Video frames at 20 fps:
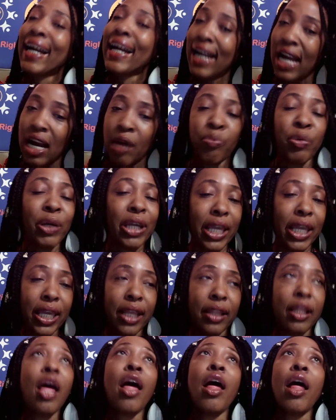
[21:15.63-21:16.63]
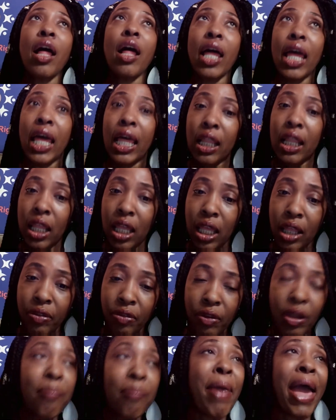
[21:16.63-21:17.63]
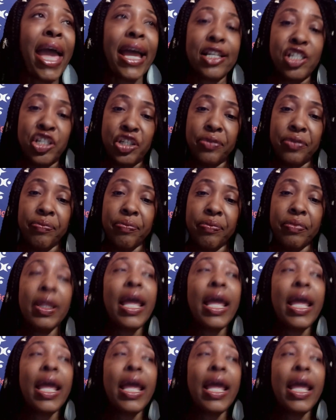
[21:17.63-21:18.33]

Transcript: comprehend and imagine